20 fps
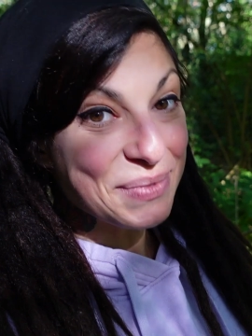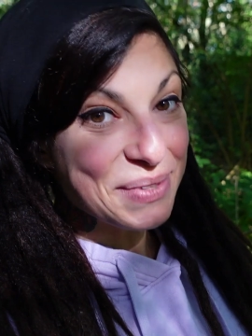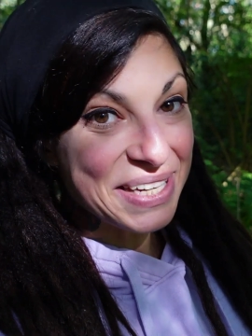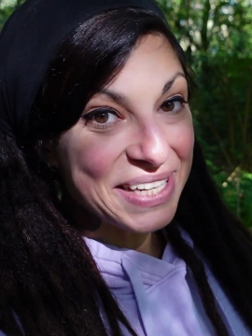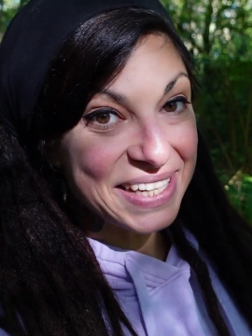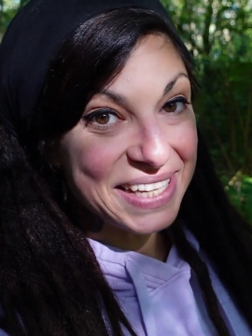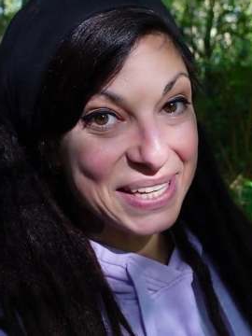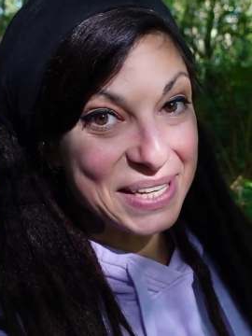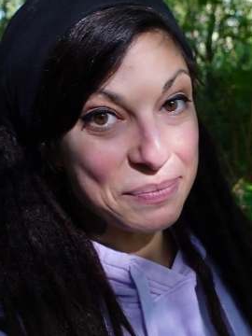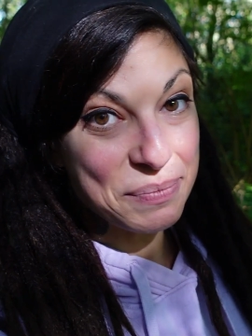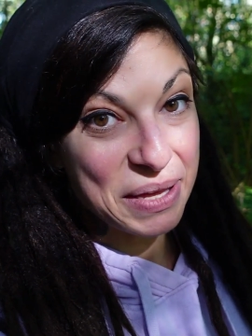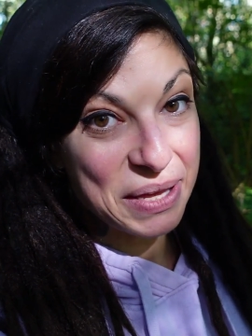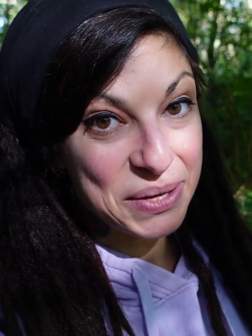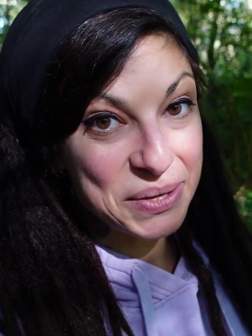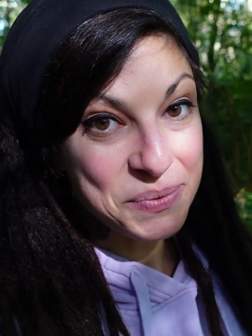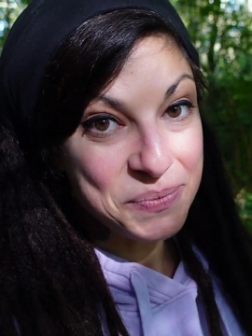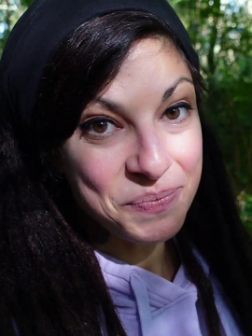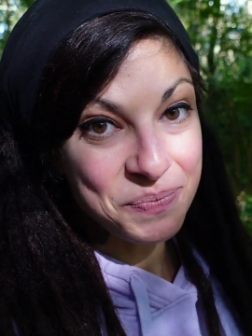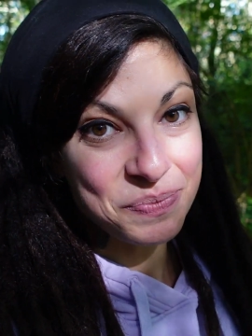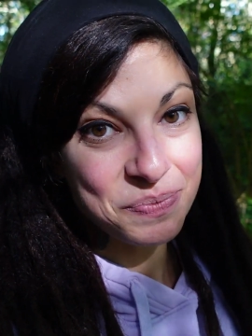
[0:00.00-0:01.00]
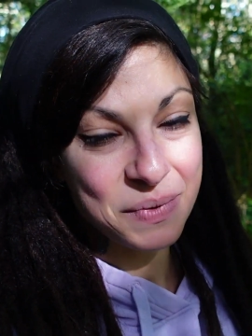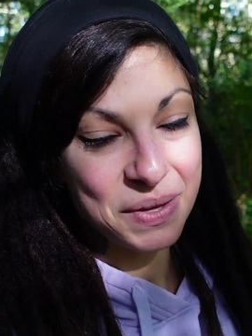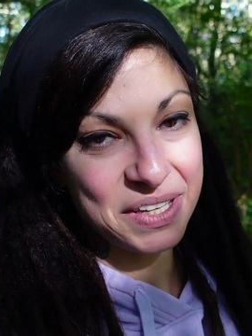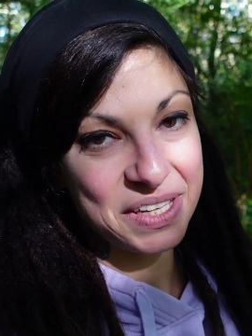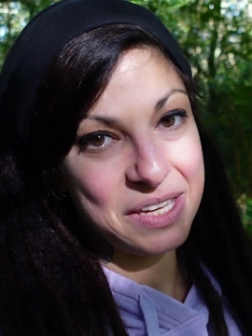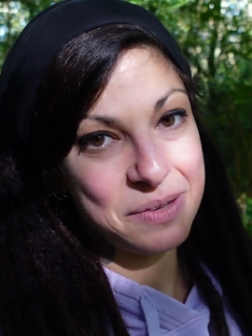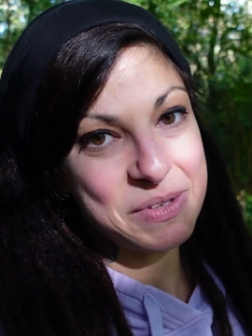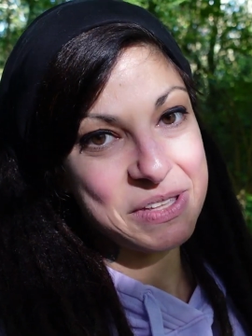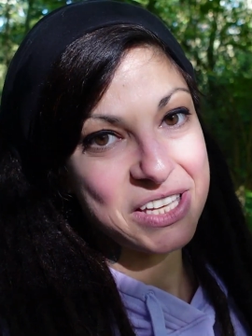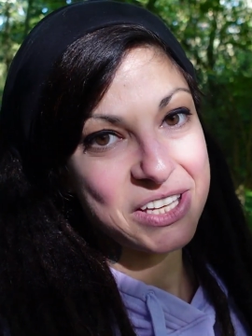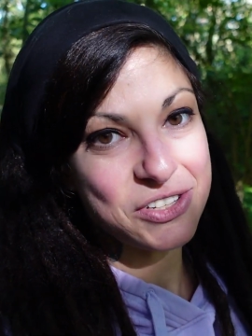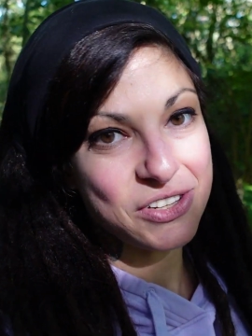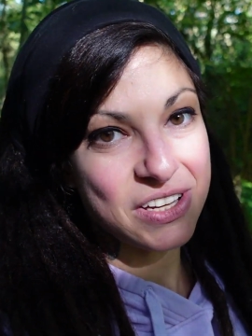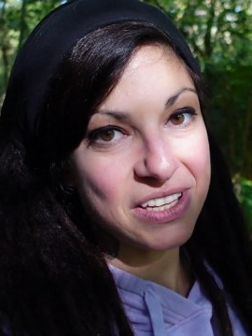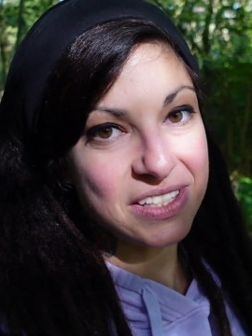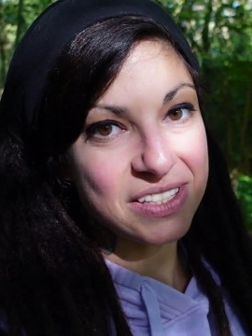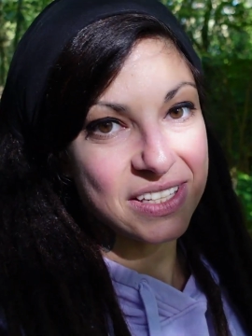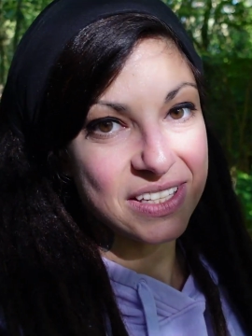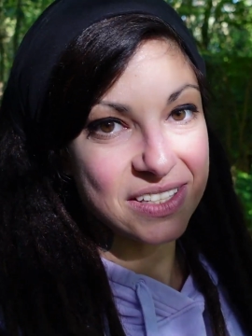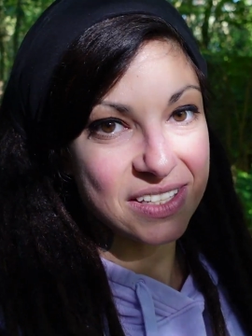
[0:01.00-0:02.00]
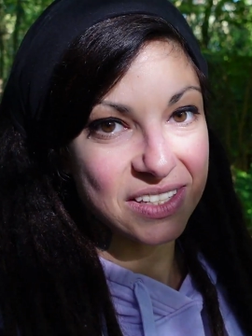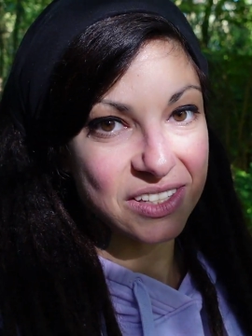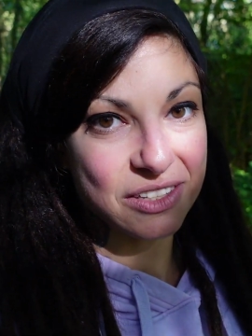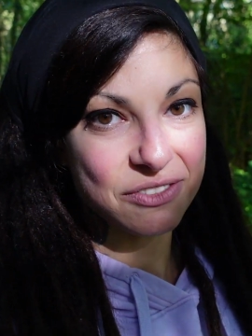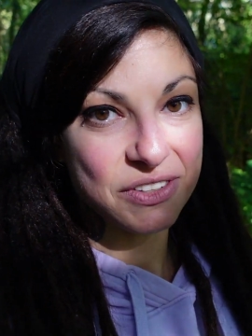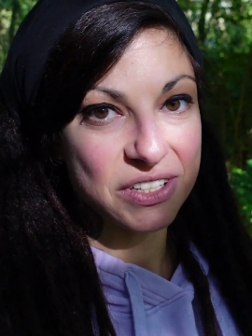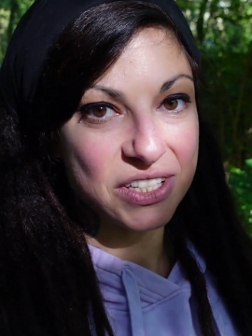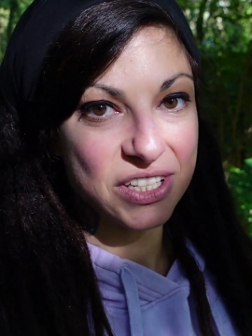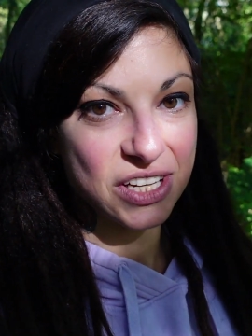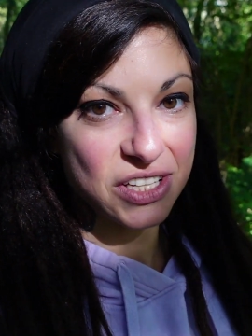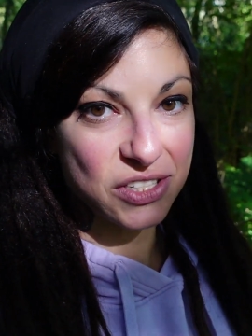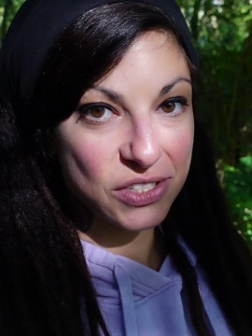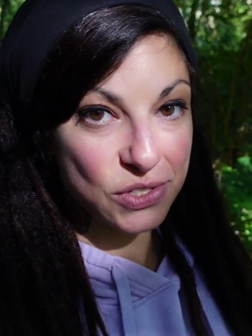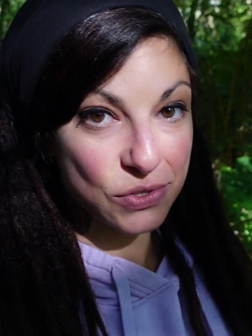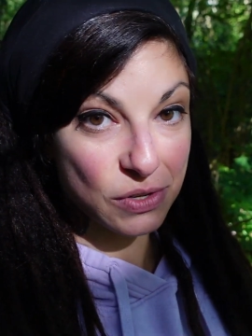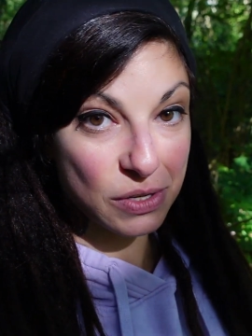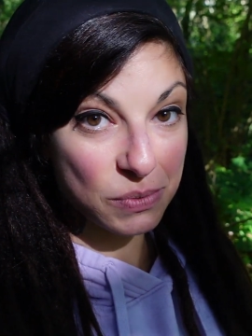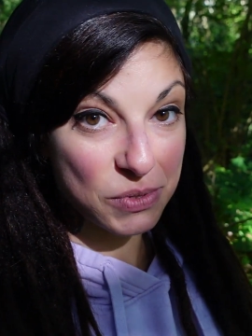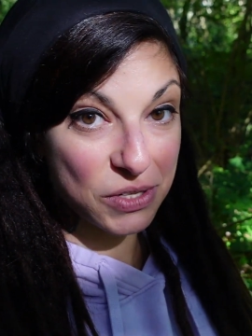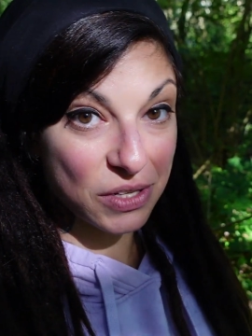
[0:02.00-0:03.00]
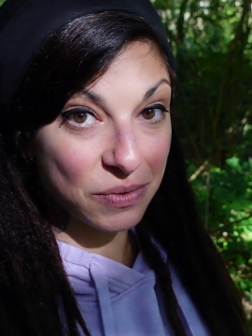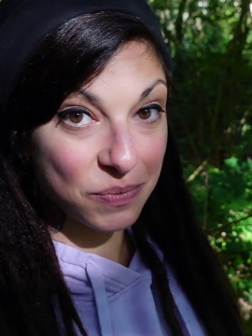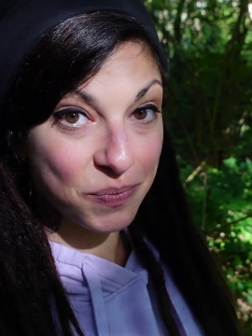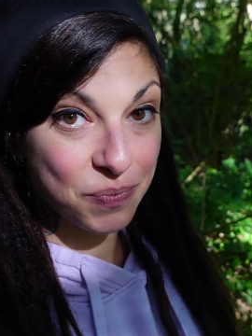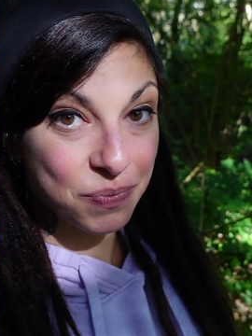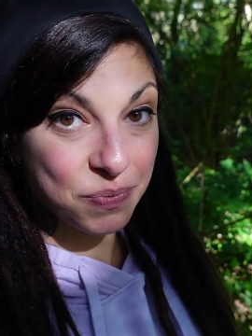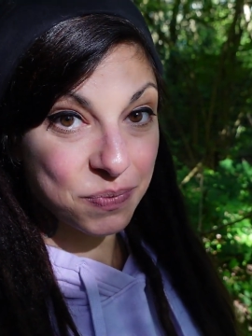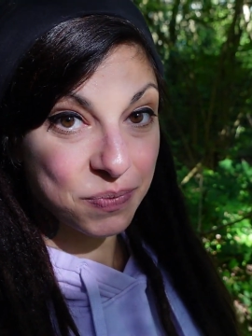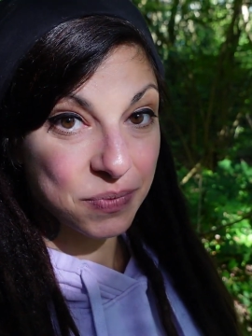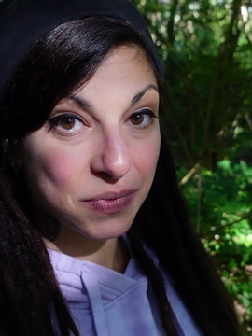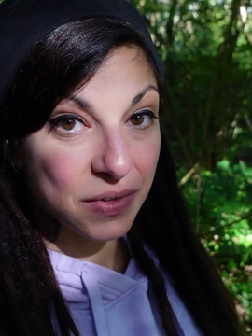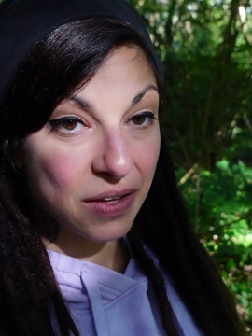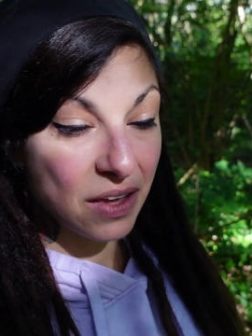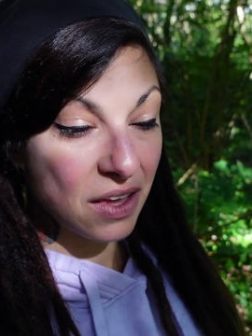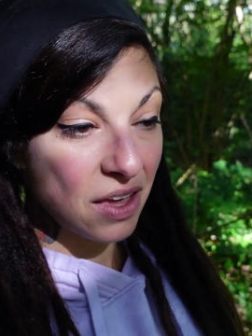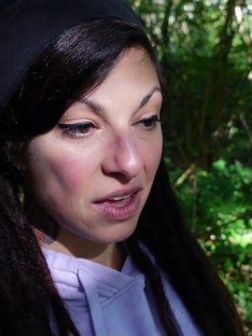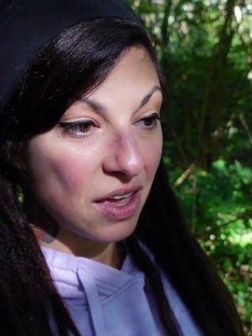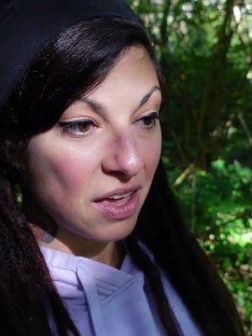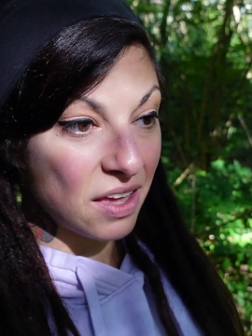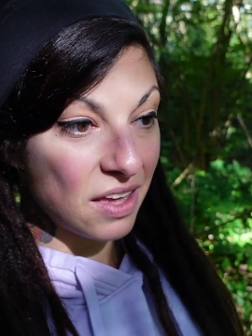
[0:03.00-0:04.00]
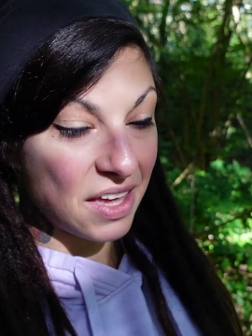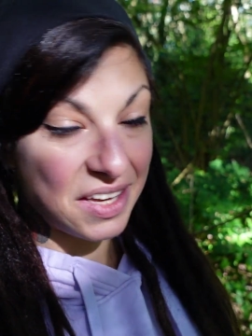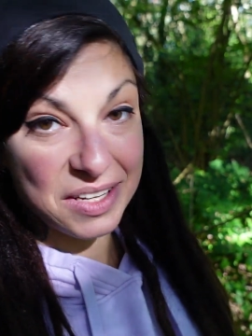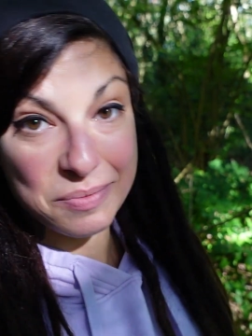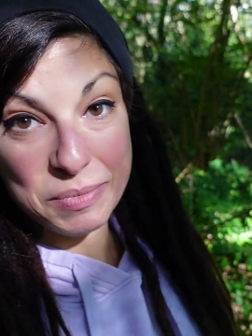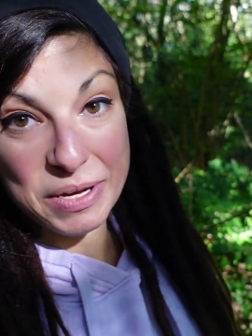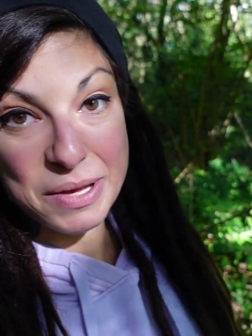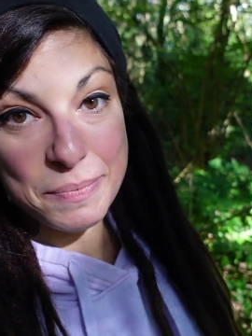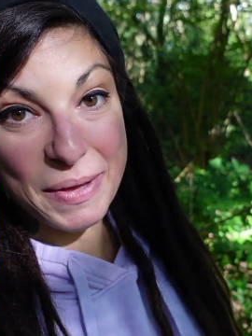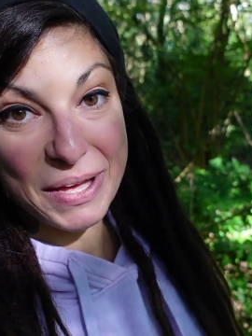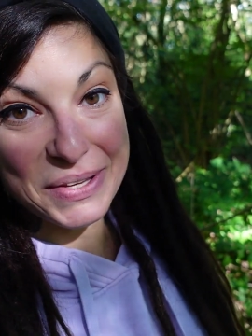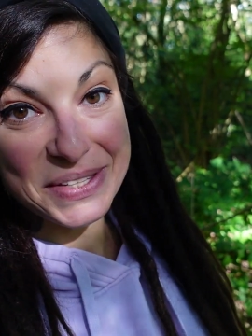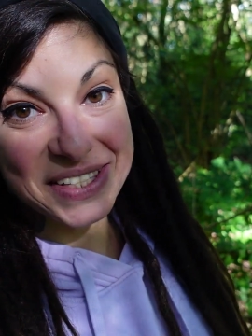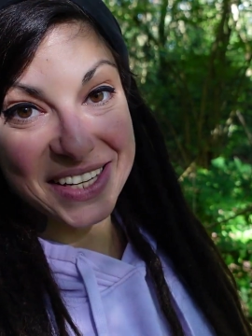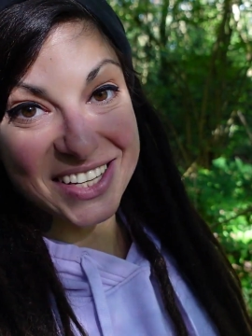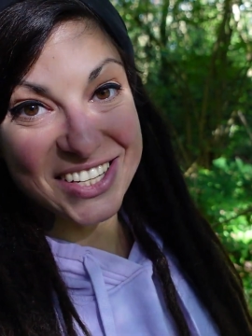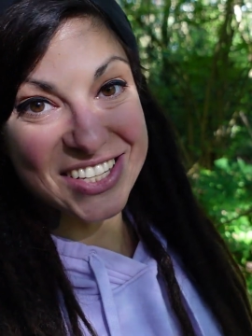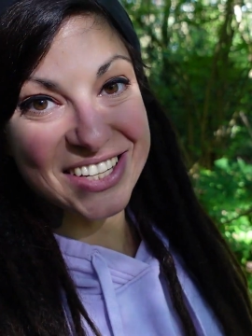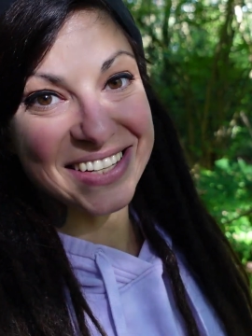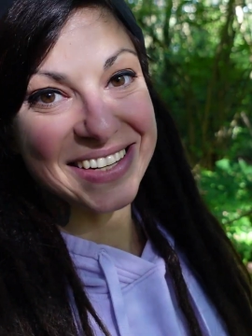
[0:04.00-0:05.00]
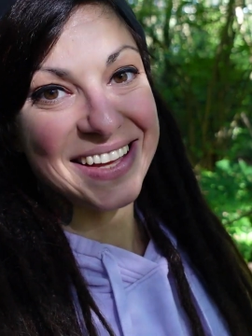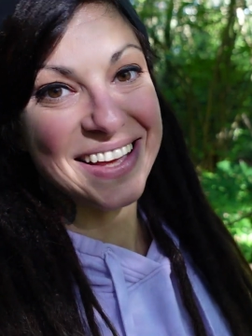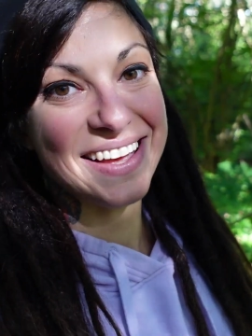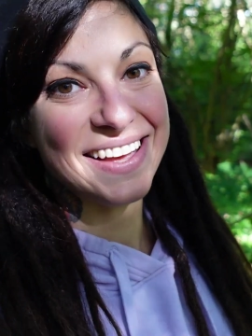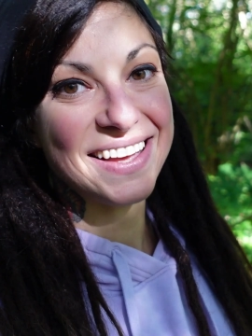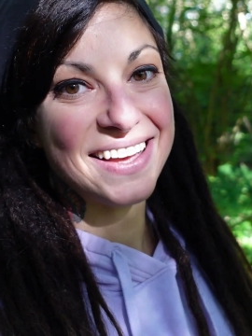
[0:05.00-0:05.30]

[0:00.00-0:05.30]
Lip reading: me an email. My email address is in the video description and in my about section.